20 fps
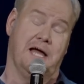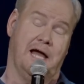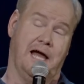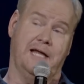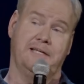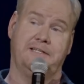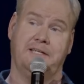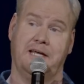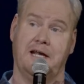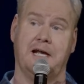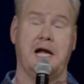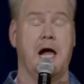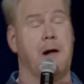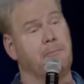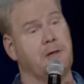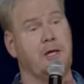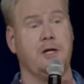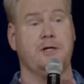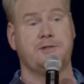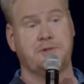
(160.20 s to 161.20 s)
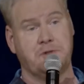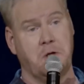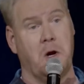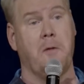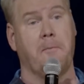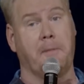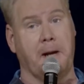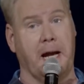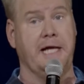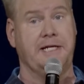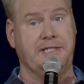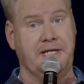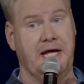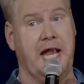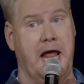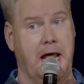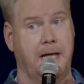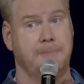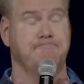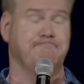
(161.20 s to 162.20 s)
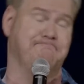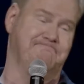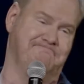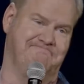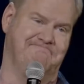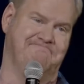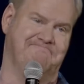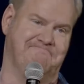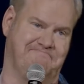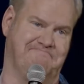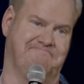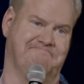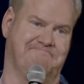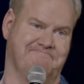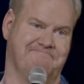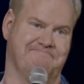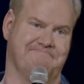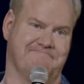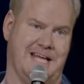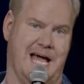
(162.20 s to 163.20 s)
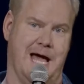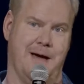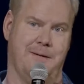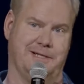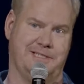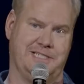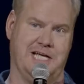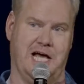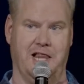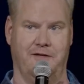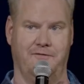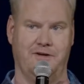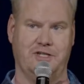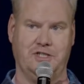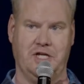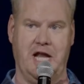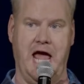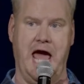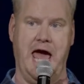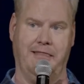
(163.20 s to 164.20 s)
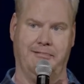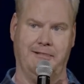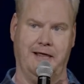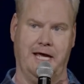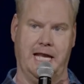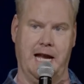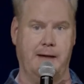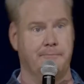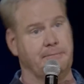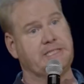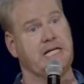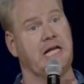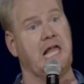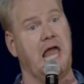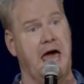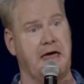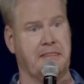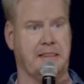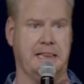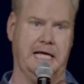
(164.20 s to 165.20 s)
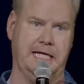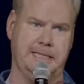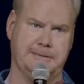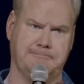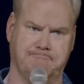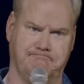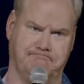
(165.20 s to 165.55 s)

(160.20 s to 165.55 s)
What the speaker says: I did it. I'm a little sore, but I did it. I'm a television athlete. I'm a telathlete.